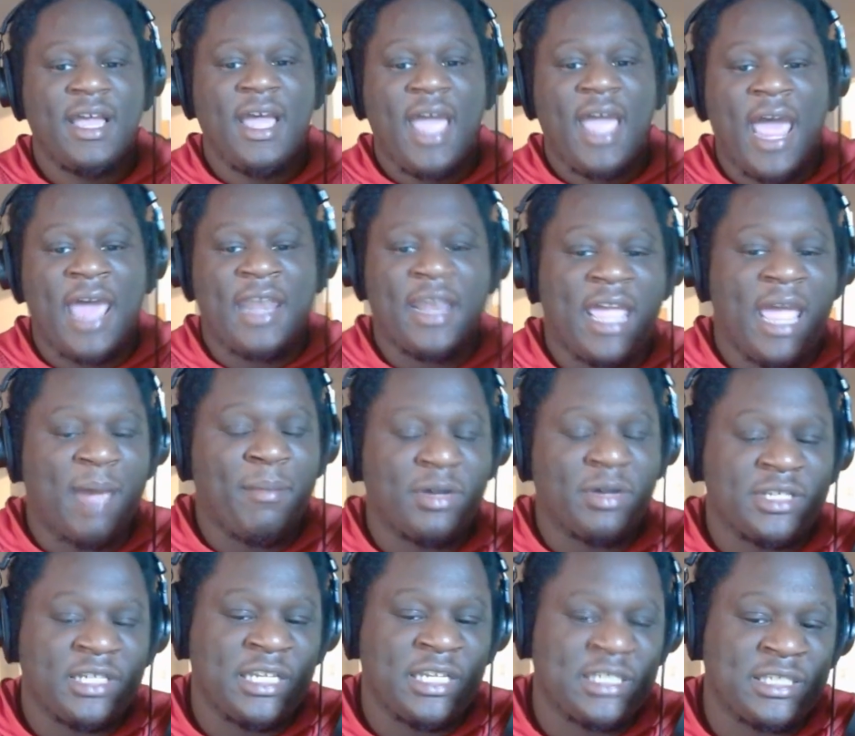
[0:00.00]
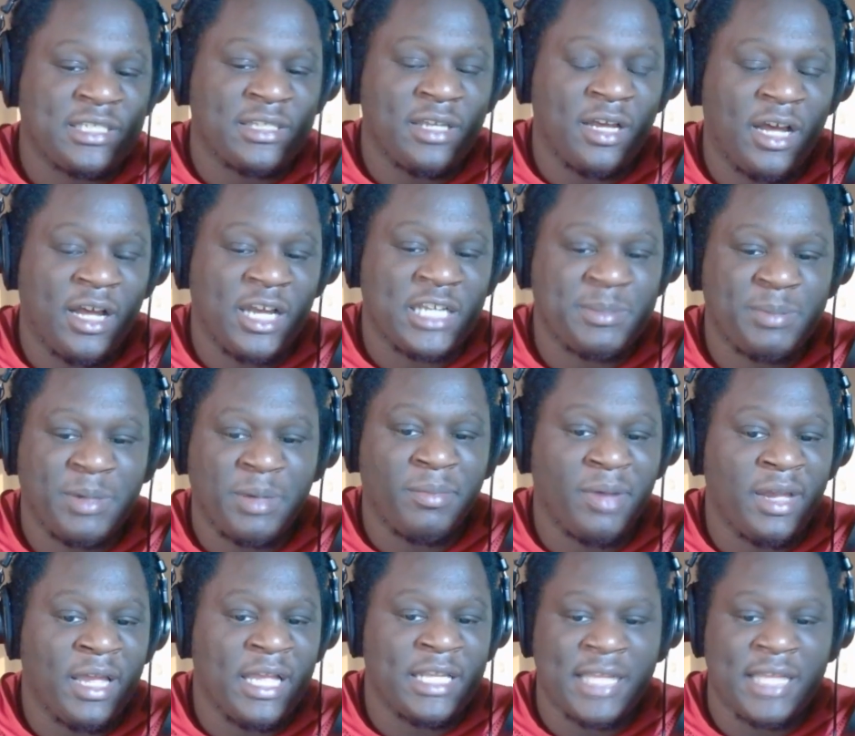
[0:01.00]
And the Cam Martinez
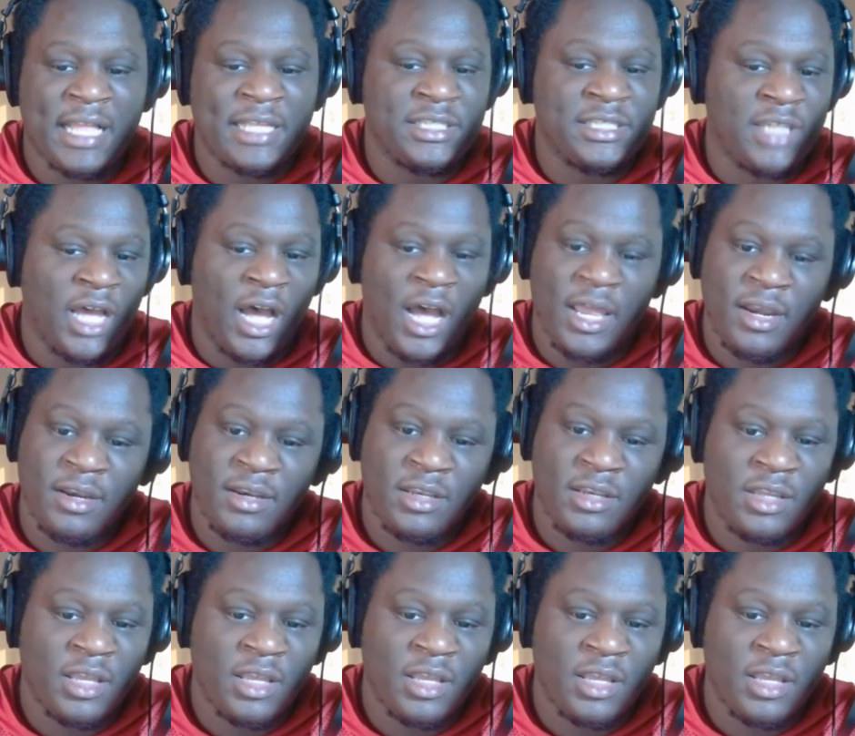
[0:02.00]
experiment, it's done.